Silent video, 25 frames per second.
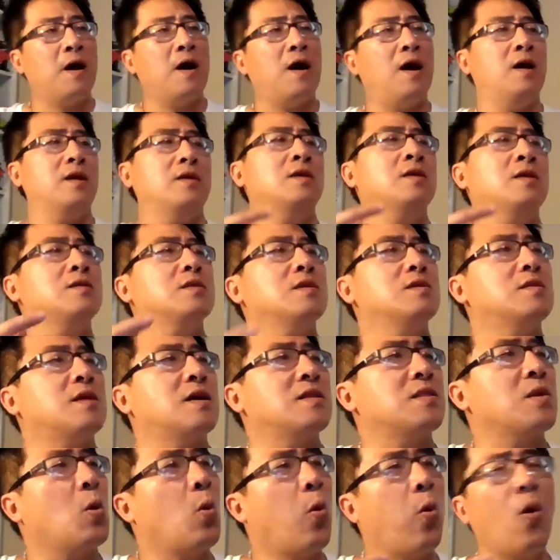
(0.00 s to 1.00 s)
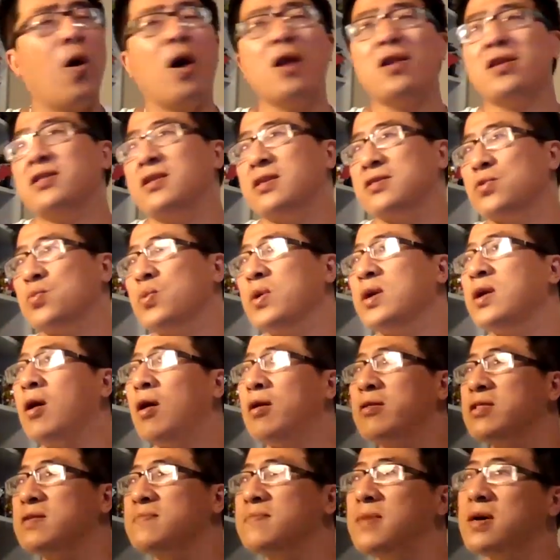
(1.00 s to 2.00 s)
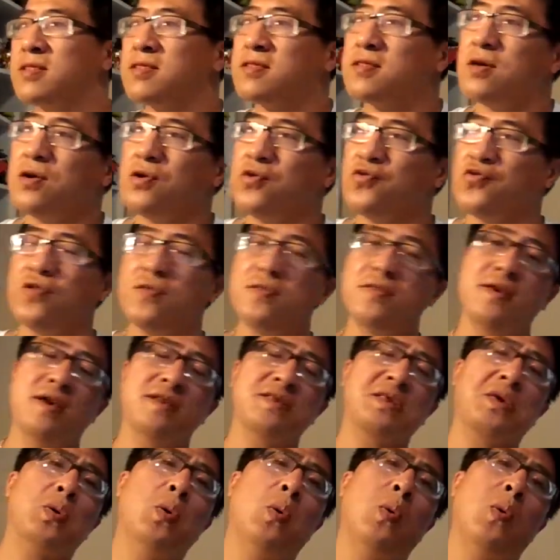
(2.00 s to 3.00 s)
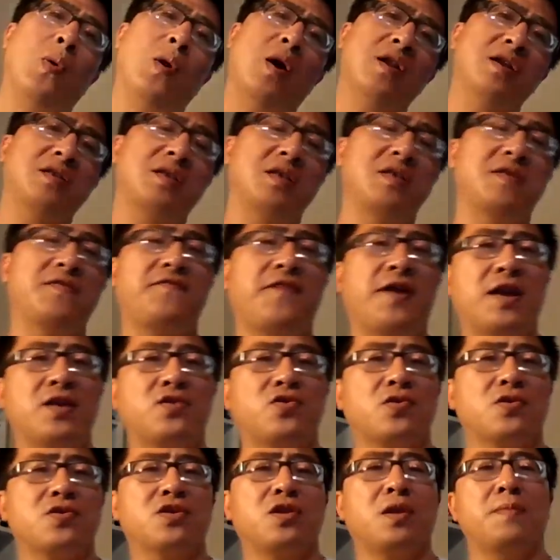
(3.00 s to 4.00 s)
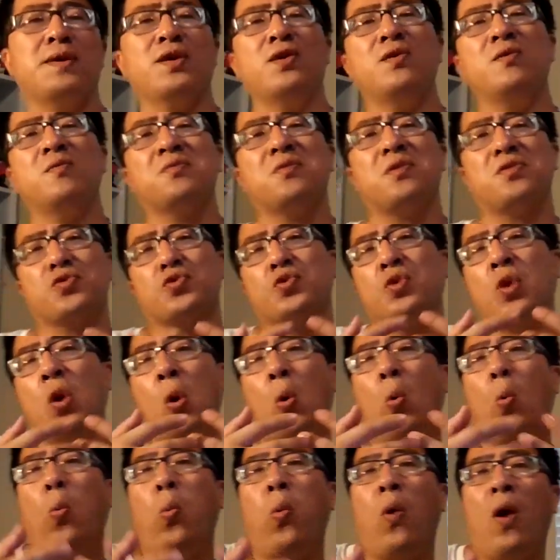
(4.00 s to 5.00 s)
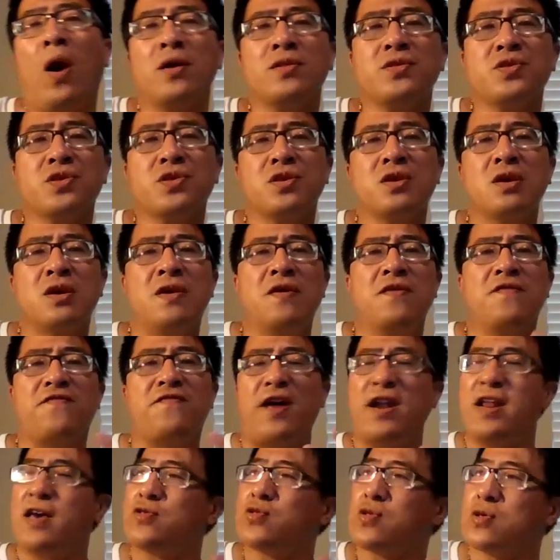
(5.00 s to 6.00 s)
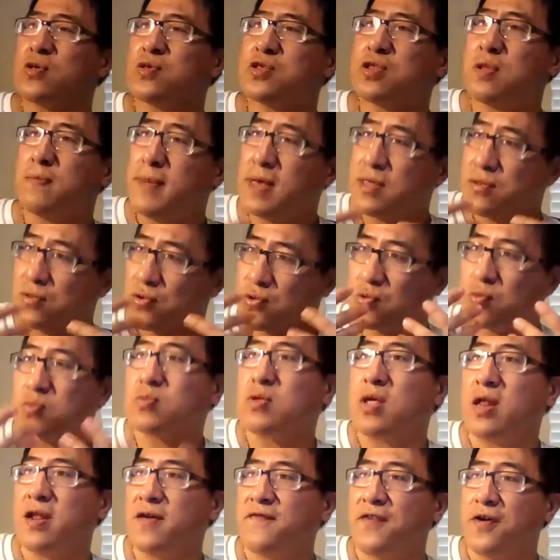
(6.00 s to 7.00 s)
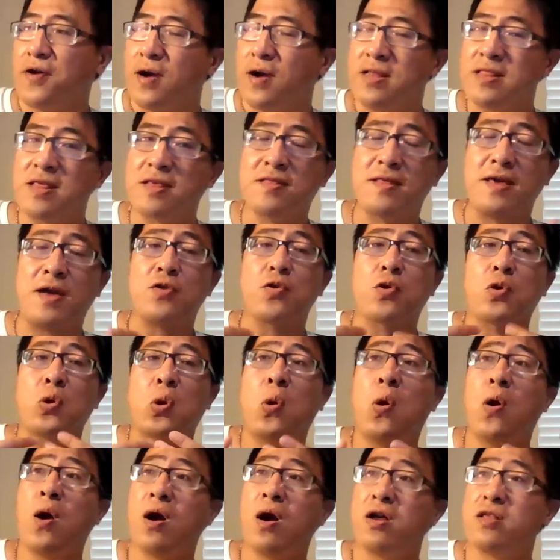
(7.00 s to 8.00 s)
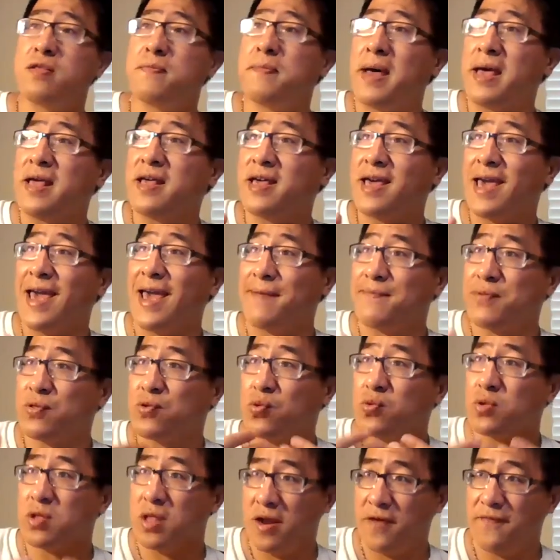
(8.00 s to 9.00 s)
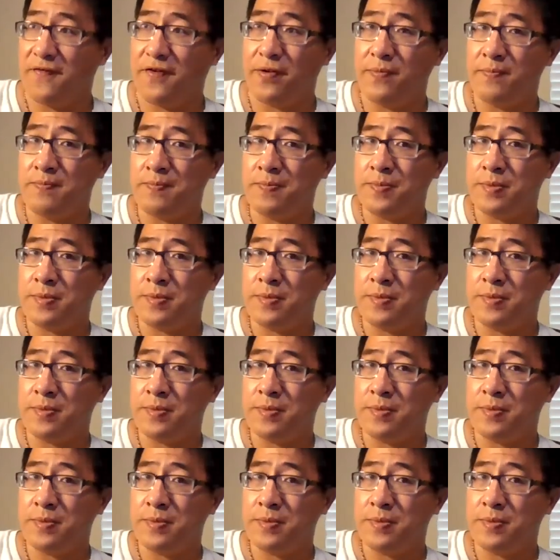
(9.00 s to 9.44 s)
the qualities. We call them assertions. There's qualities financial statement users want financial statements to deliver, and they are required by GAAP to deliver,